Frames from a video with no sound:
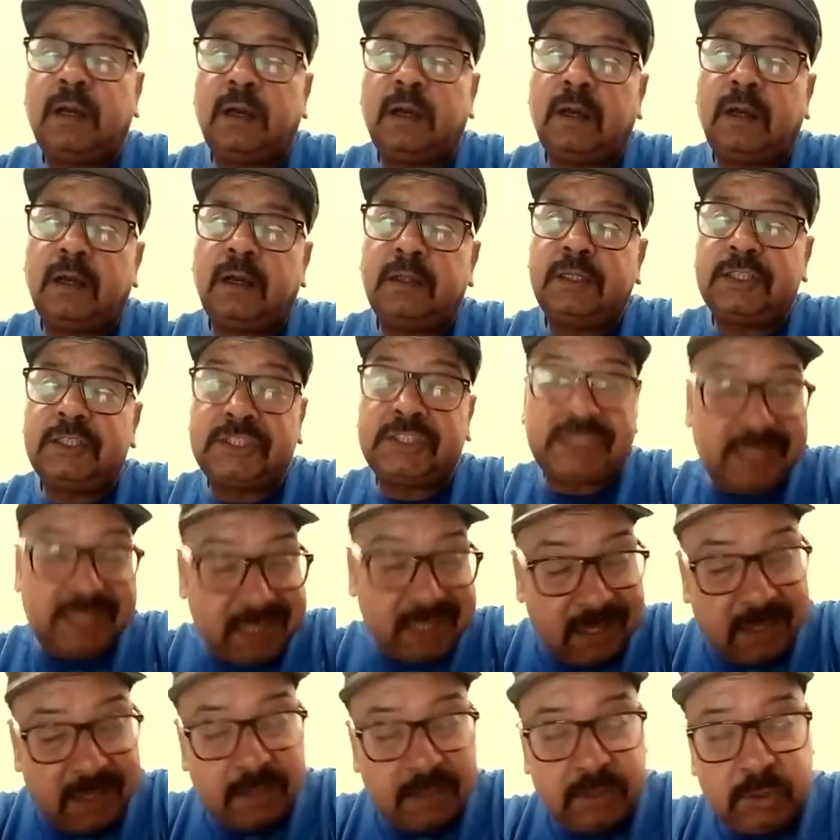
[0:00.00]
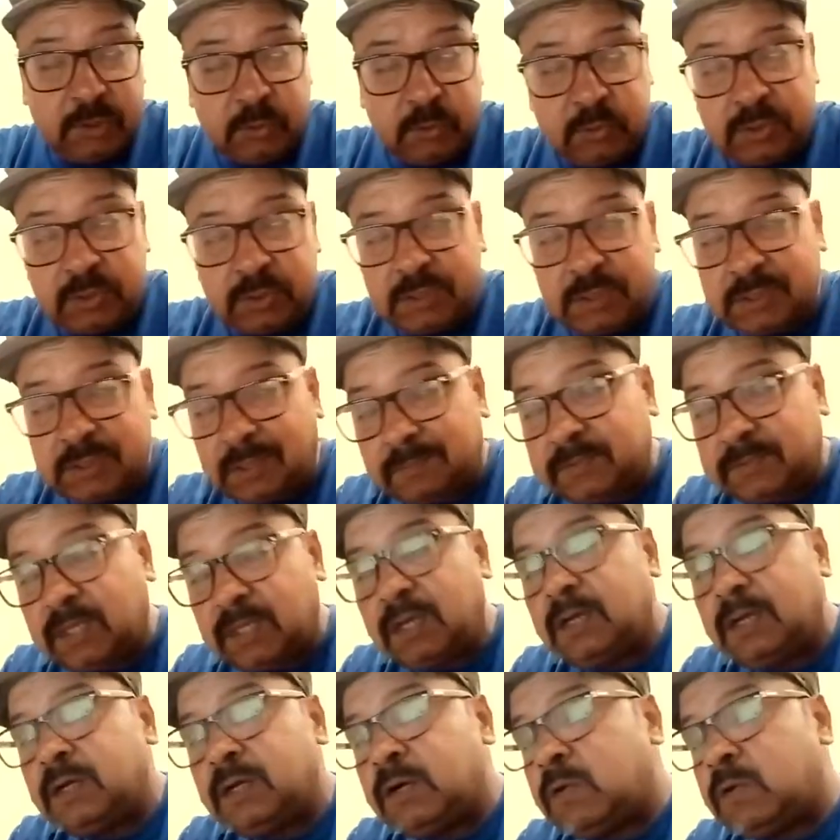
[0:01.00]
the shared uses of the
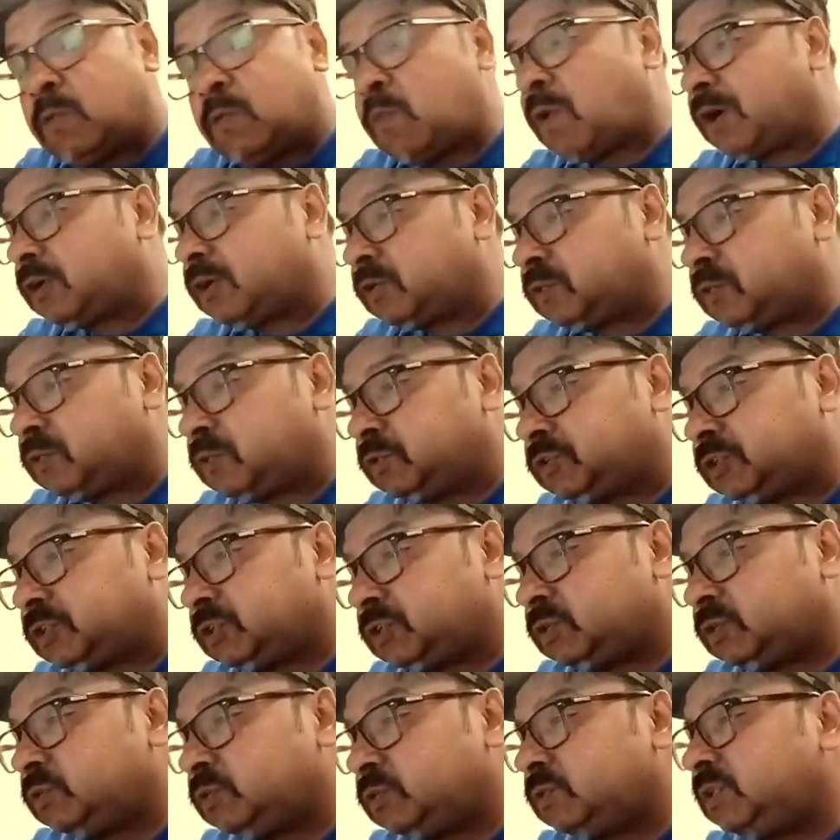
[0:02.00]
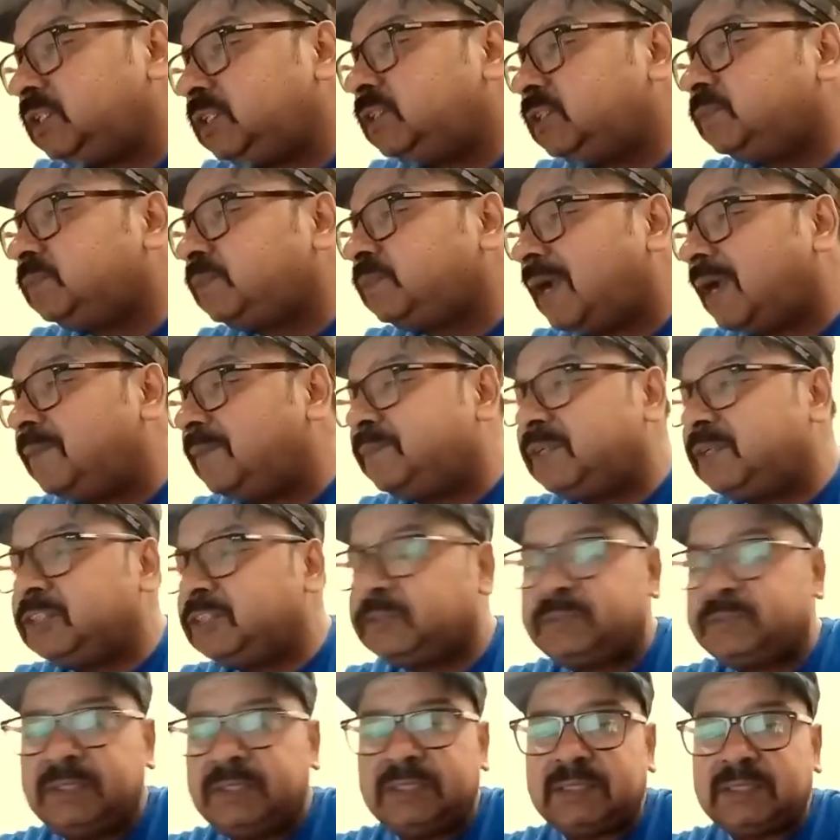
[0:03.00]
water courses. So these five
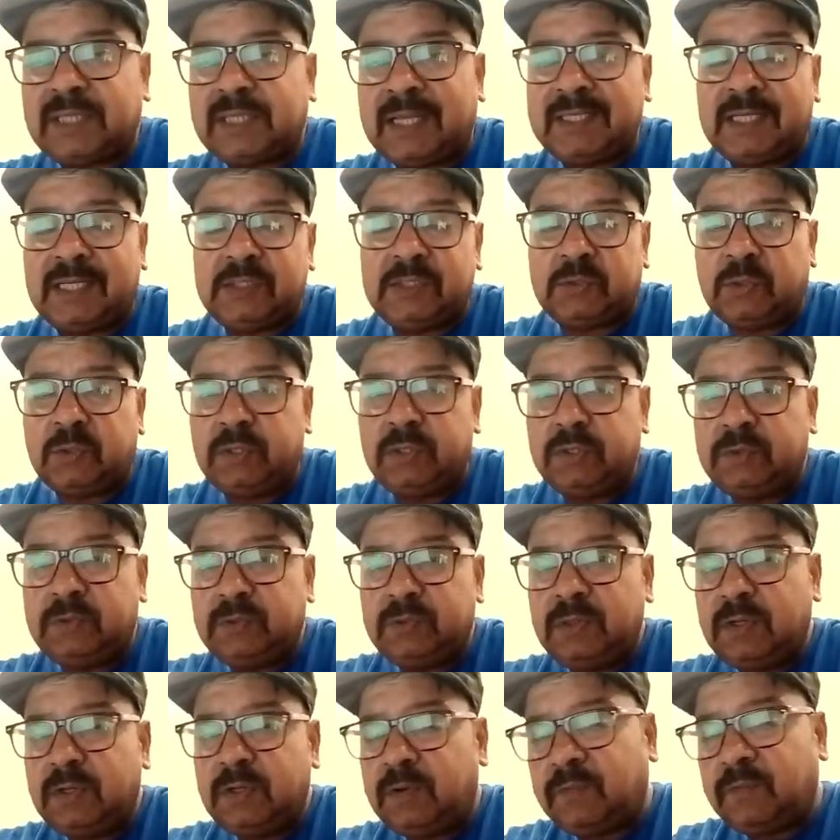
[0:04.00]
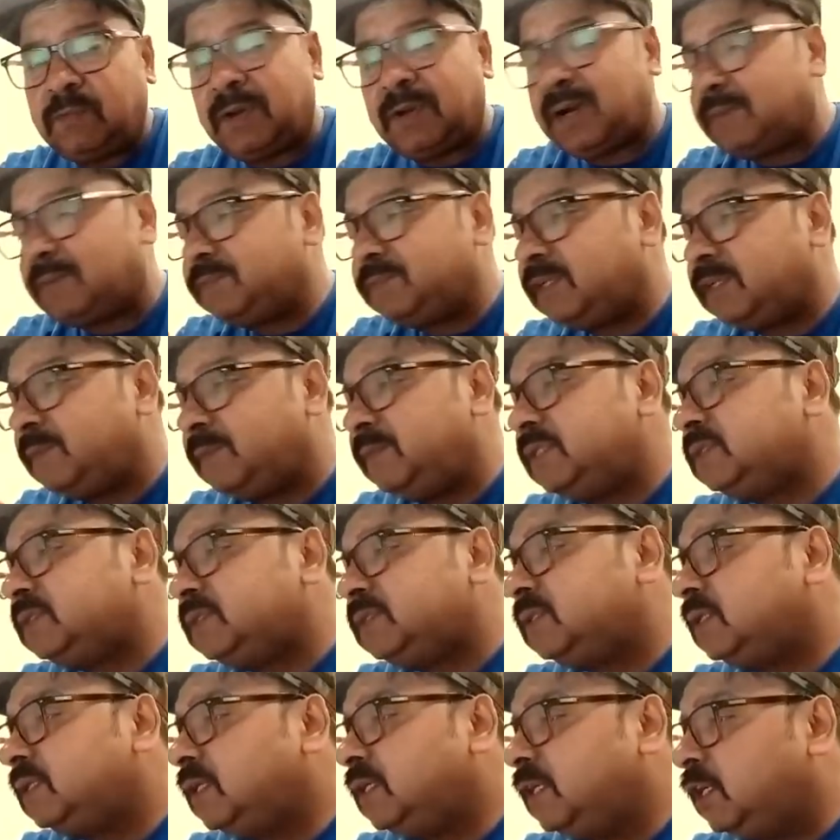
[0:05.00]
principles, as I told you, one of them is
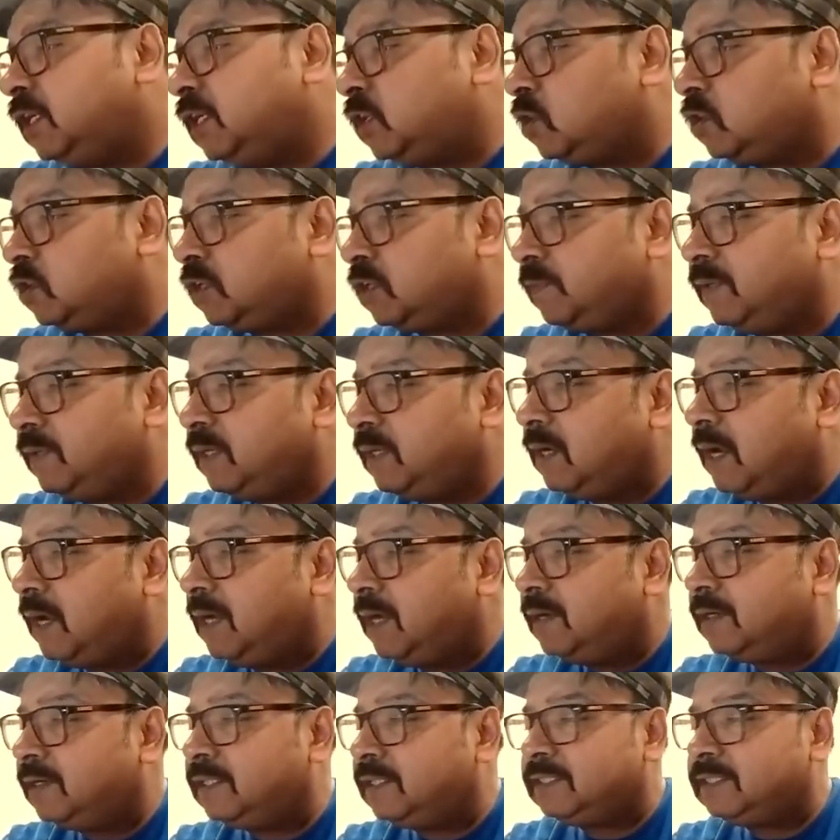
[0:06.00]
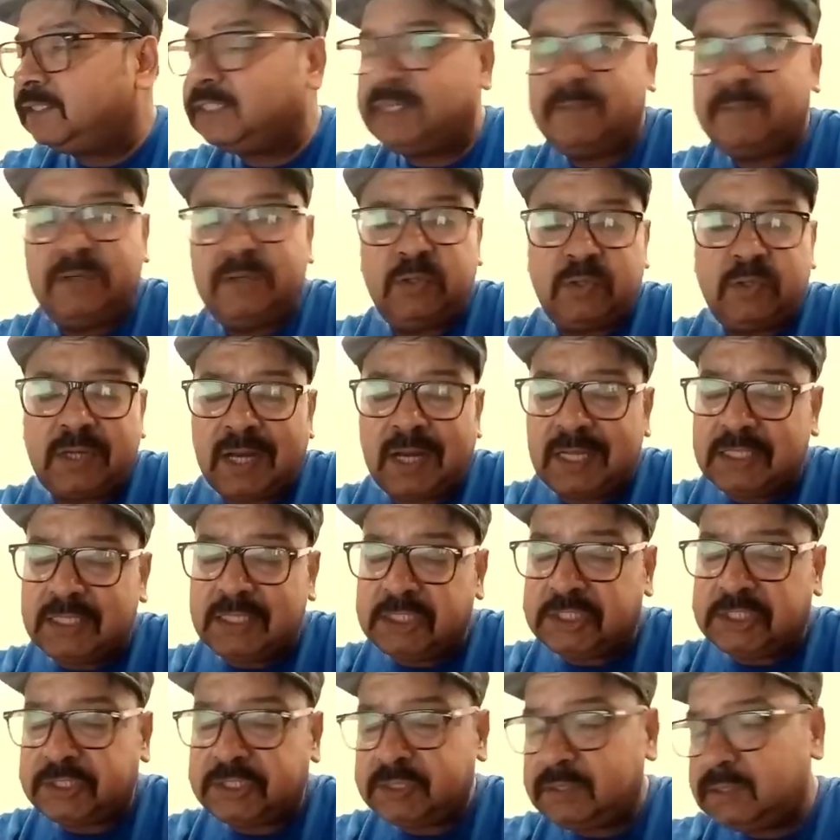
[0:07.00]
equitable and reasonable
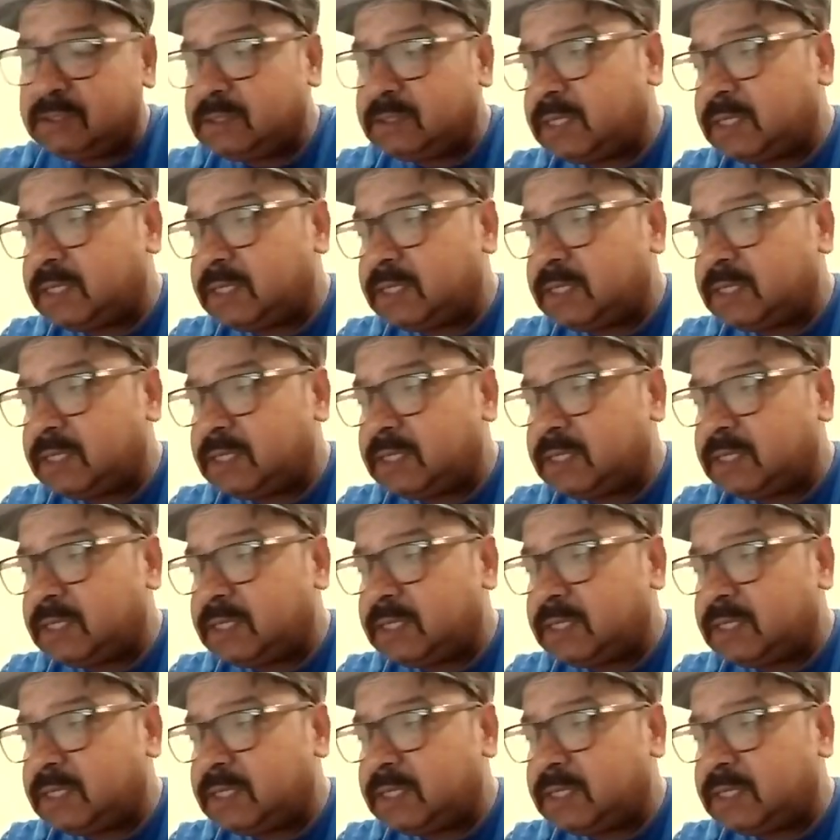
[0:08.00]
utilization.